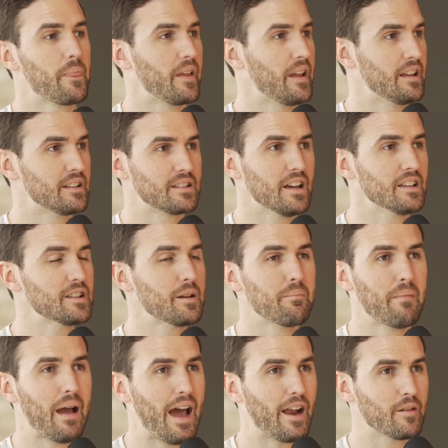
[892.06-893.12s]
It doesn't
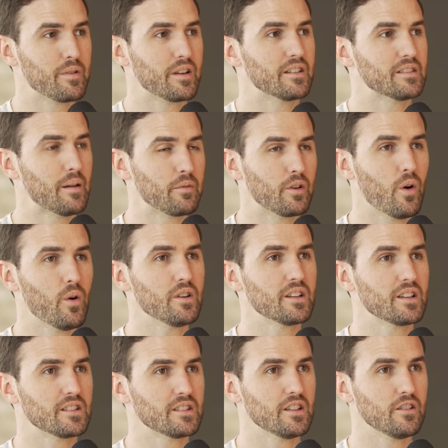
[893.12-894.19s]
matter because I'm going to
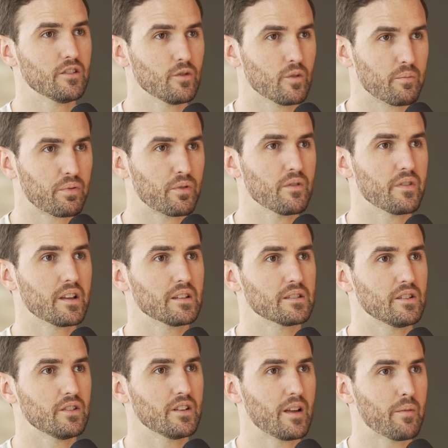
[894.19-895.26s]
continue to improve and
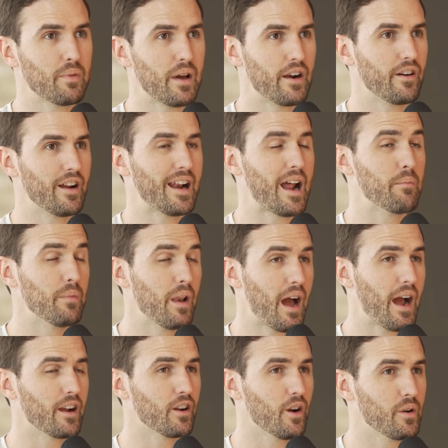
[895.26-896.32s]
continue to get better, and I'm
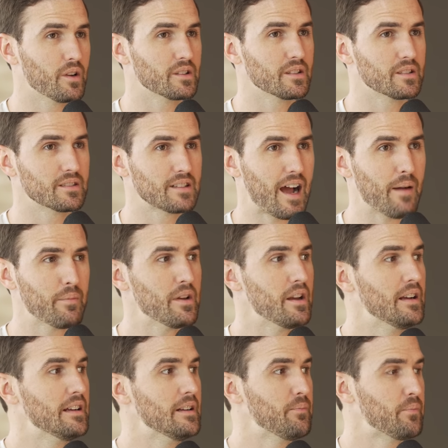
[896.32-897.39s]
not going to stop.
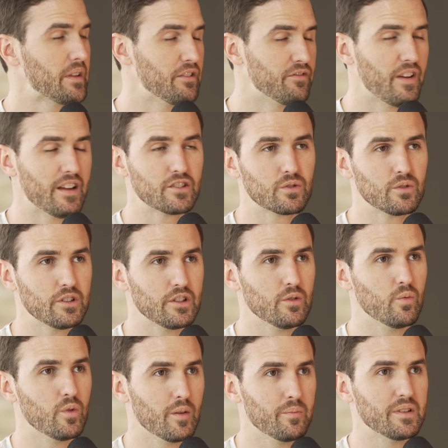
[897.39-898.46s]
Eventually
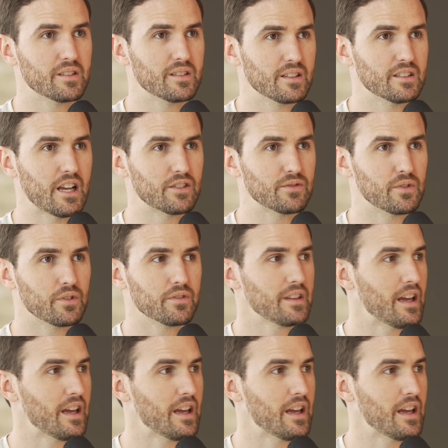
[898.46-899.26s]
you will be successful.